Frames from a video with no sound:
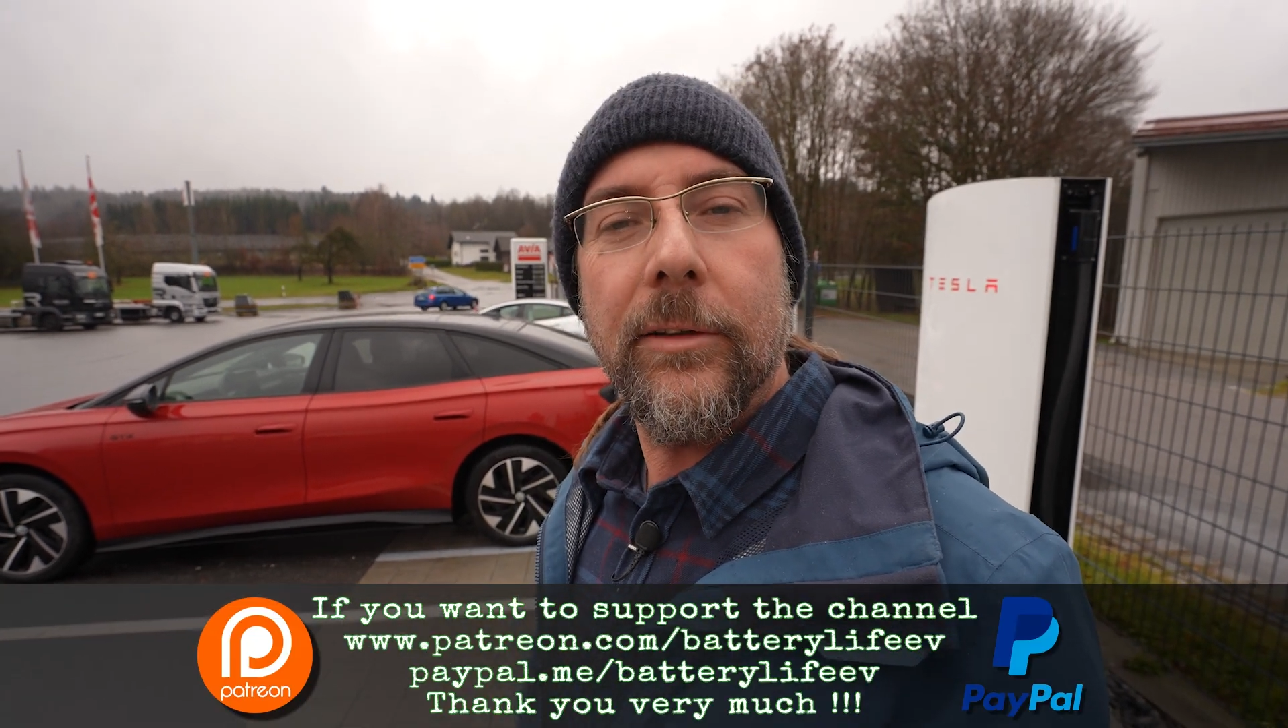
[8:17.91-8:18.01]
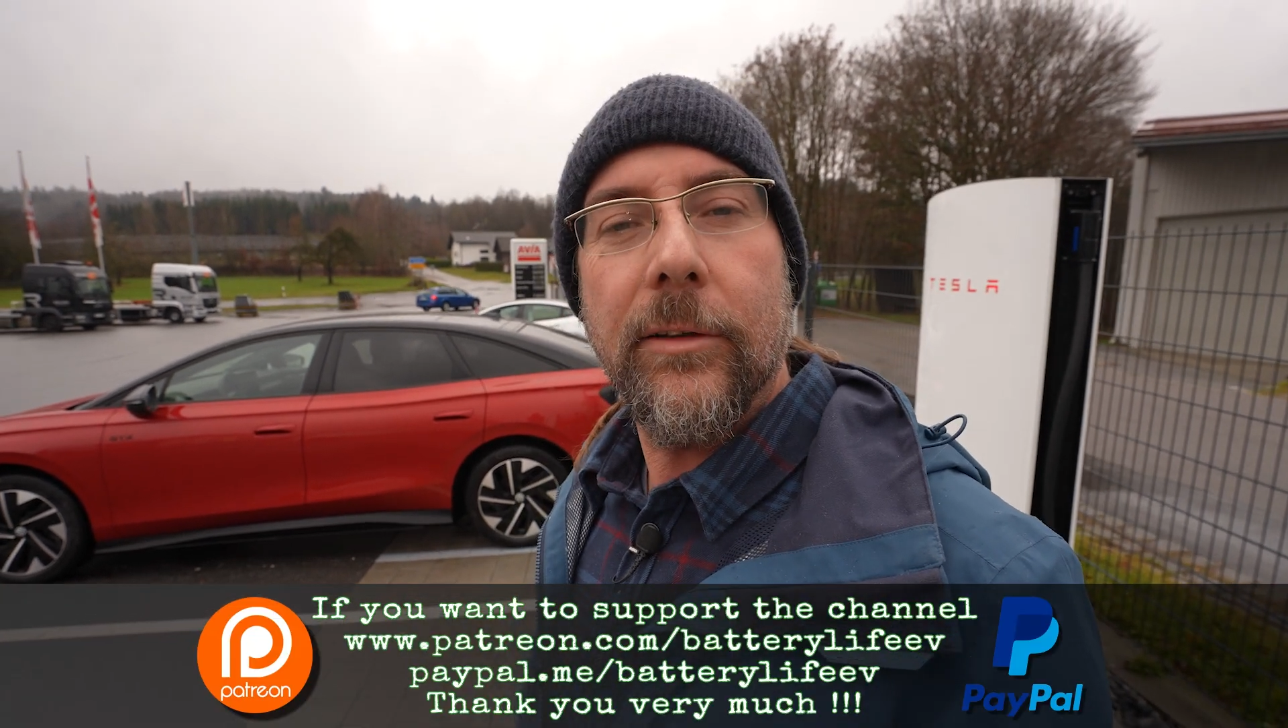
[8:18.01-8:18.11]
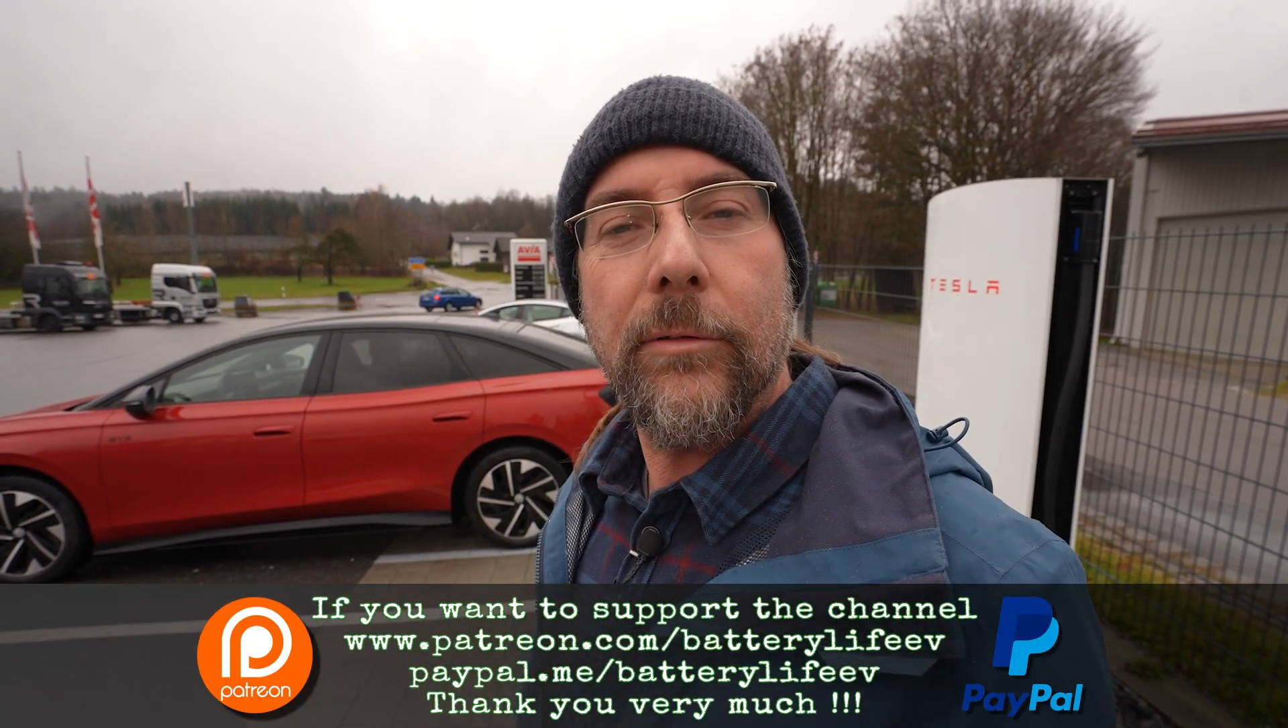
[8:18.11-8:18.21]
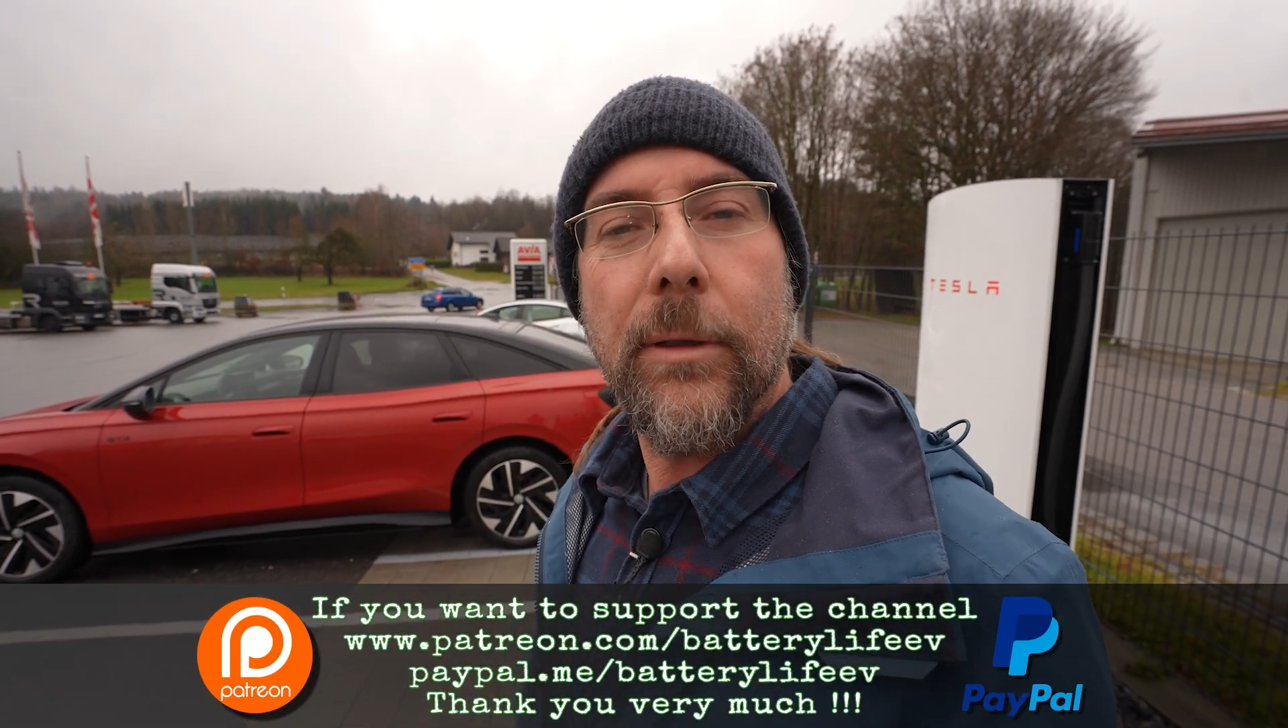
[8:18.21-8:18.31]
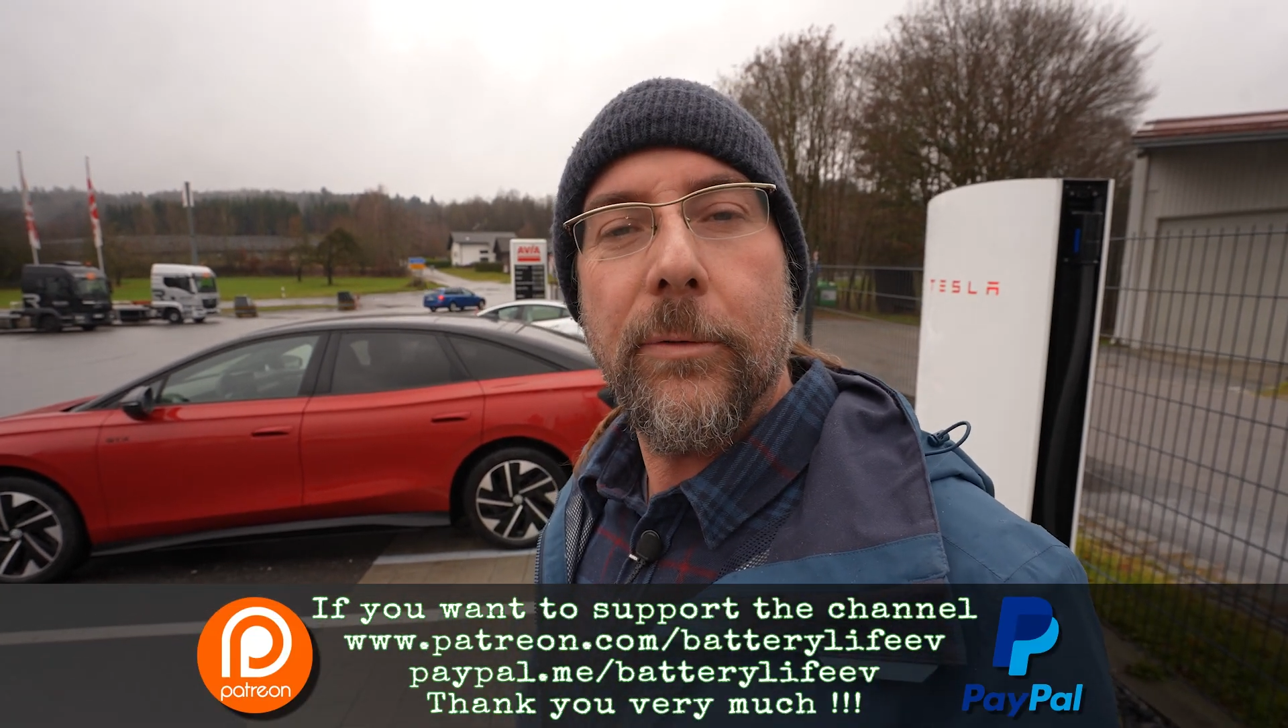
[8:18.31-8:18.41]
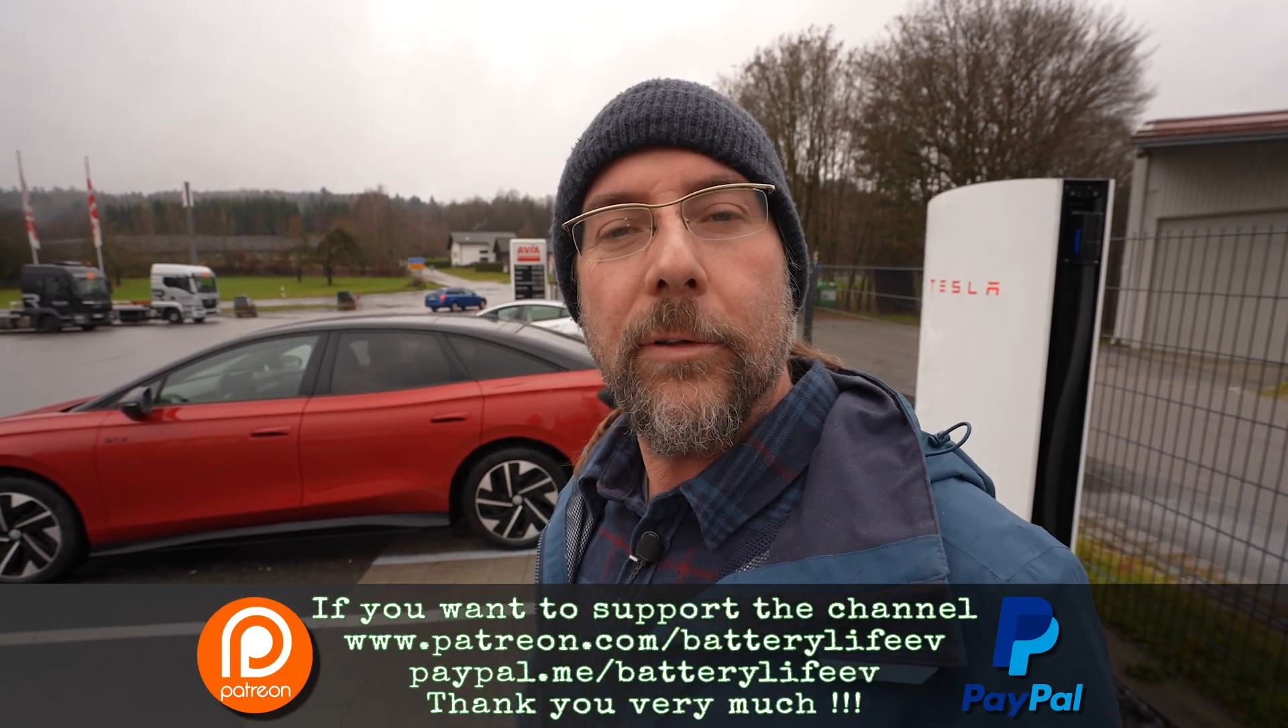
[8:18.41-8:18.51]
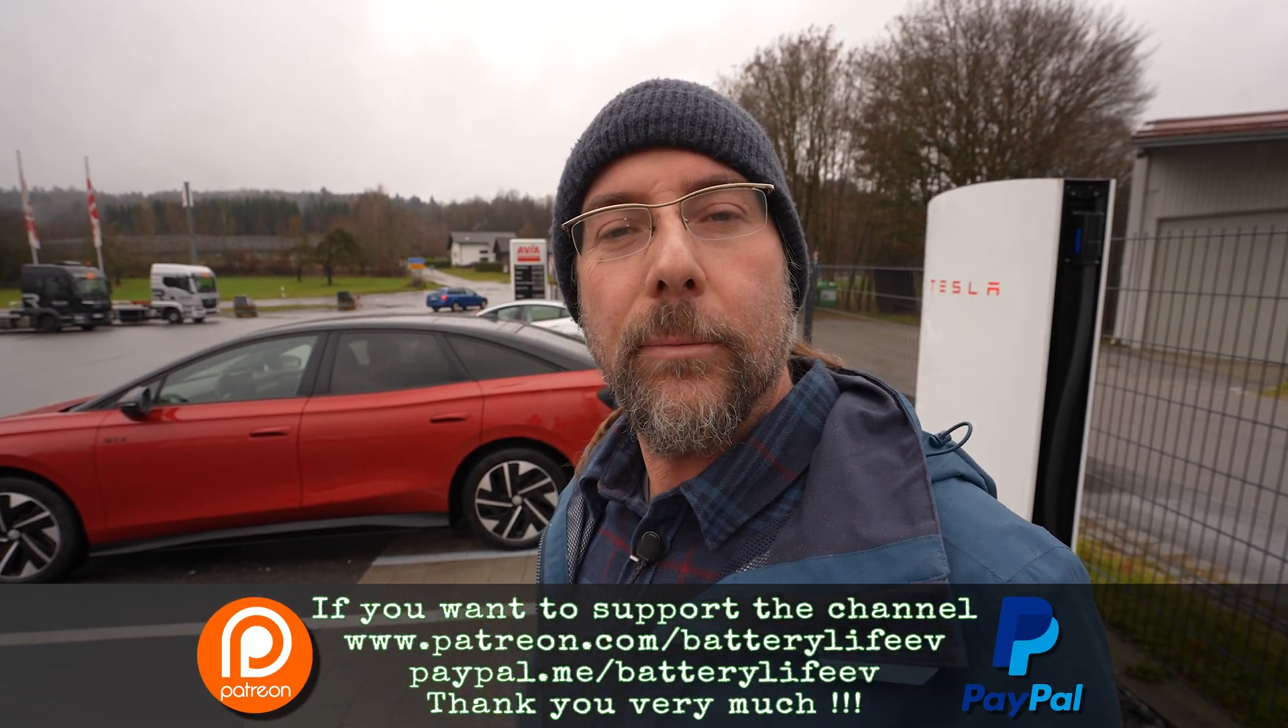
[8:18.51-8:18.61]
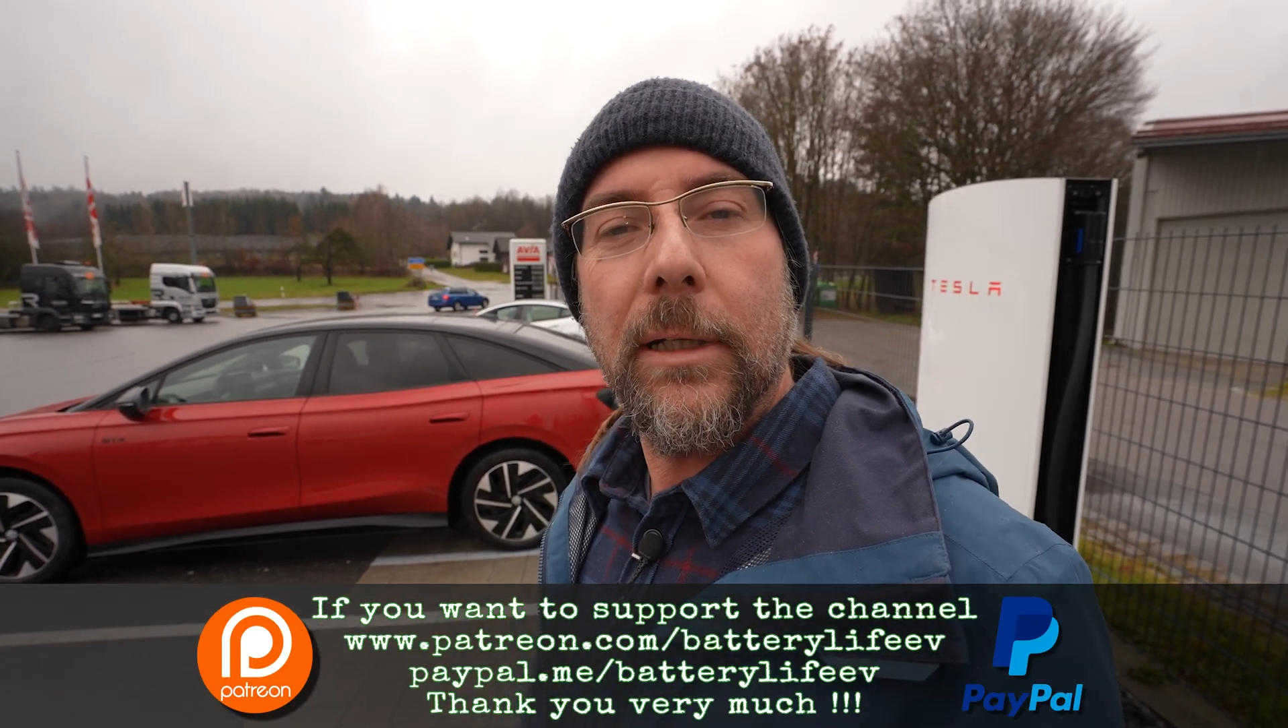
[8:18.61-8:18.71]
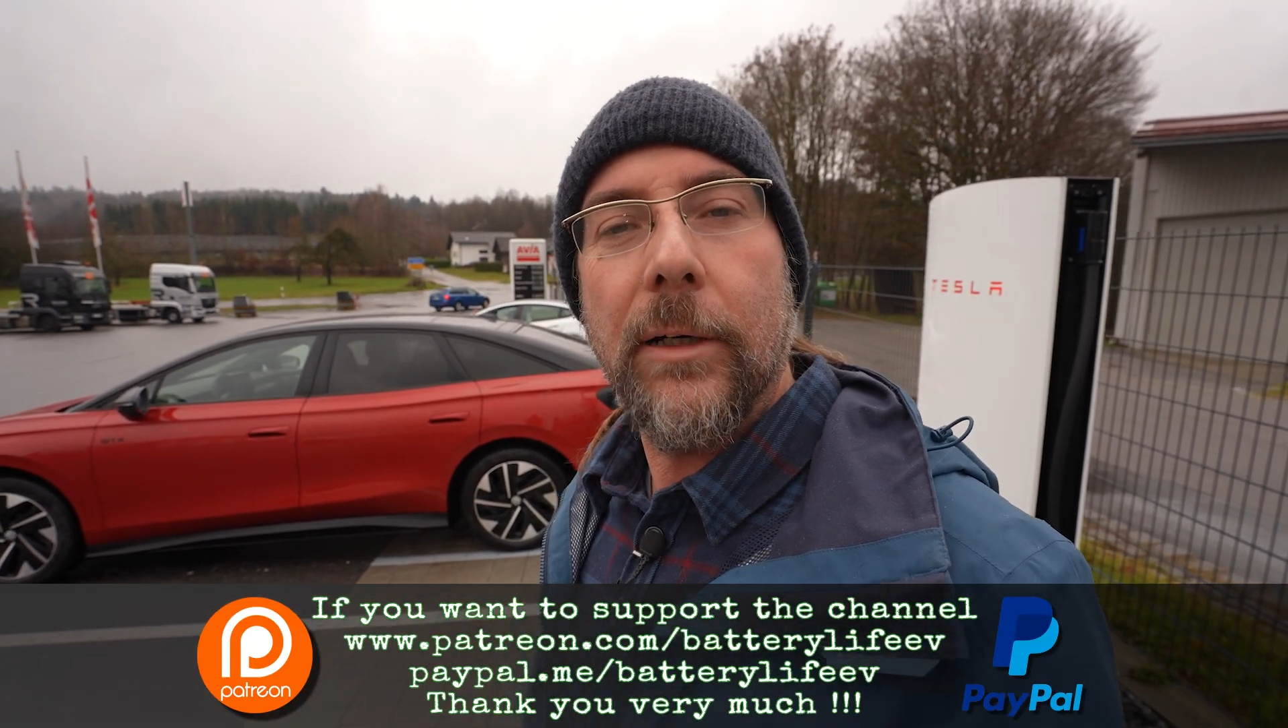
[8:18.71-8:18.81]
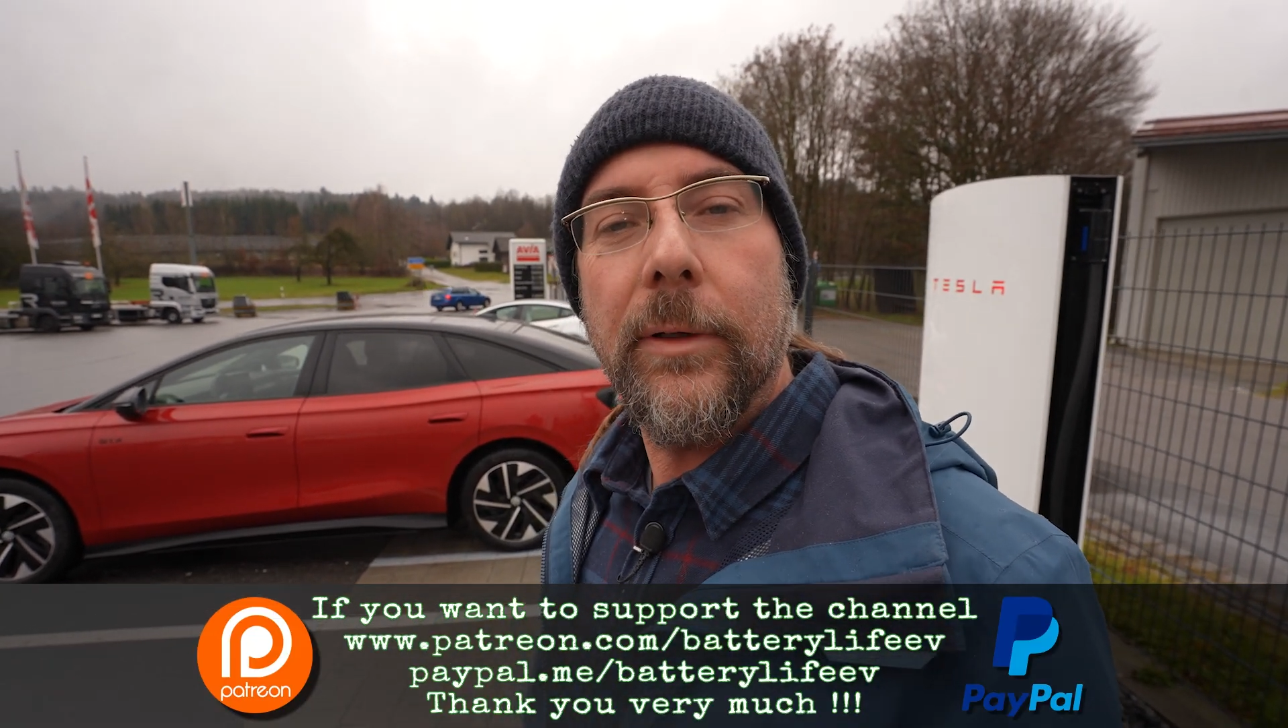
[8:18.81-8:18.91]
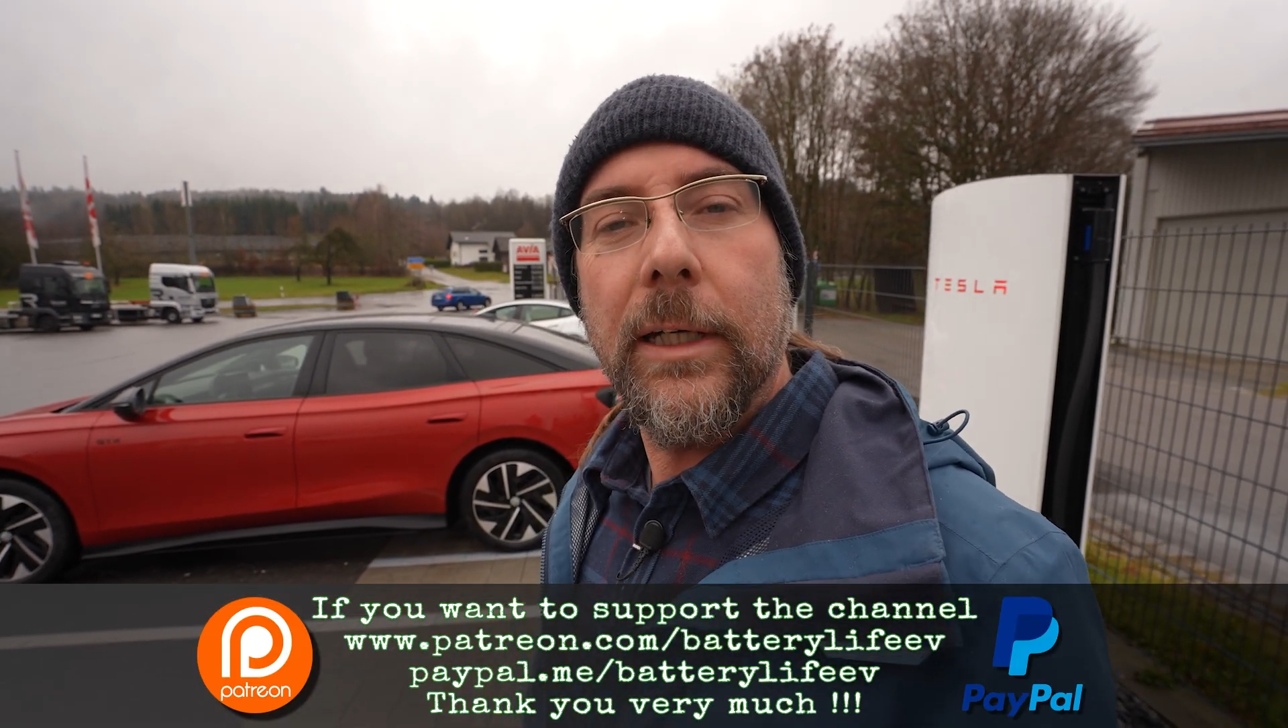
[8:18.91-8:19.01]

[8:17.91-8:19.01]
in the description below.